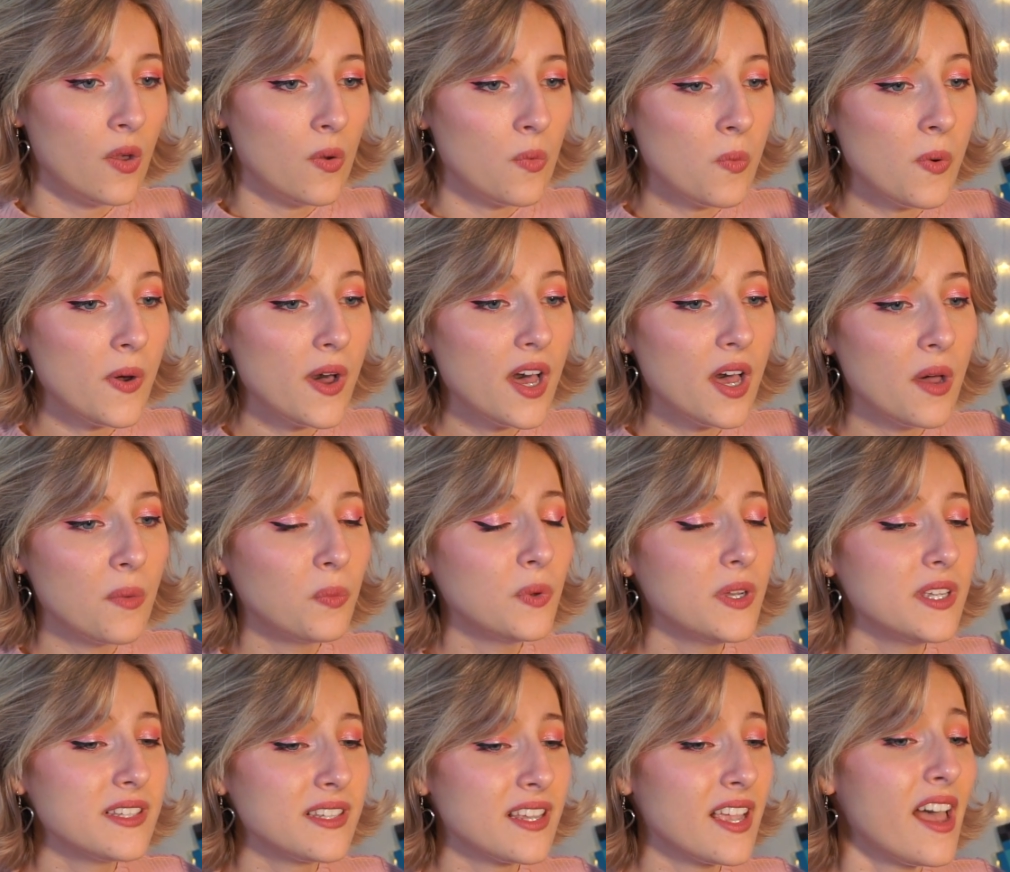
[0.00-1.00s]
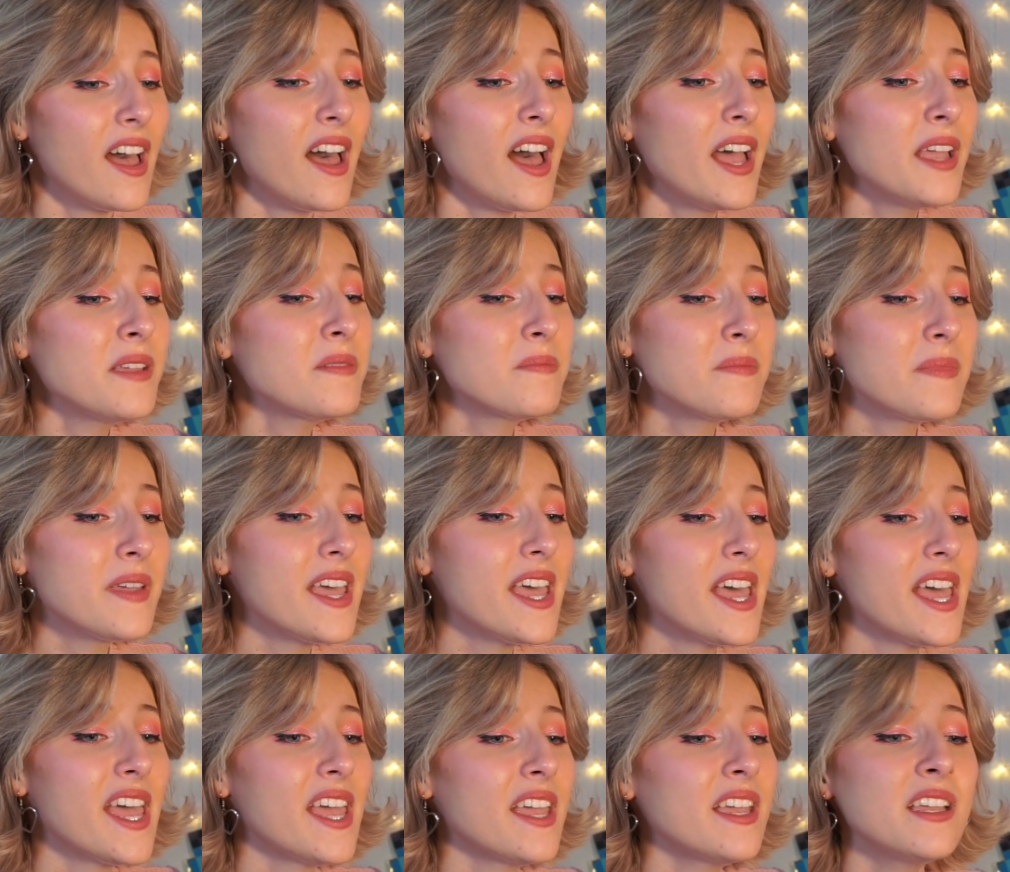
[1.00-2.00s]
What was I
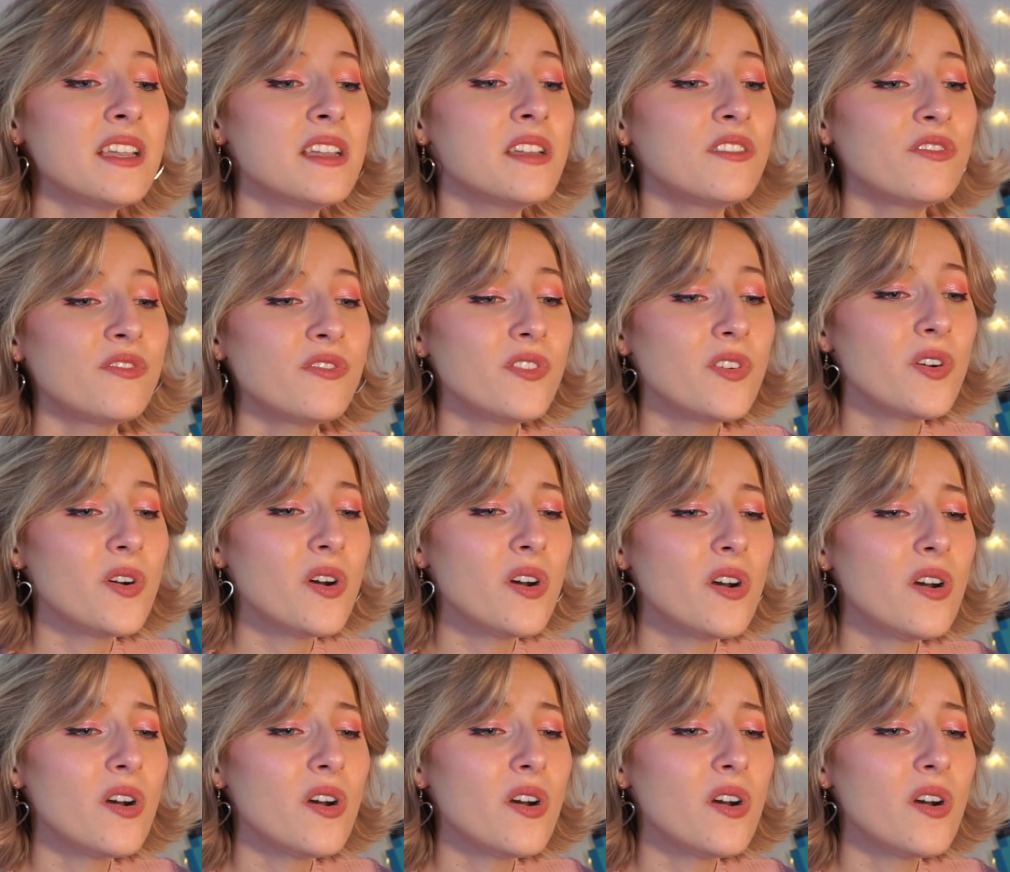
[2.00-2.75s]
made for?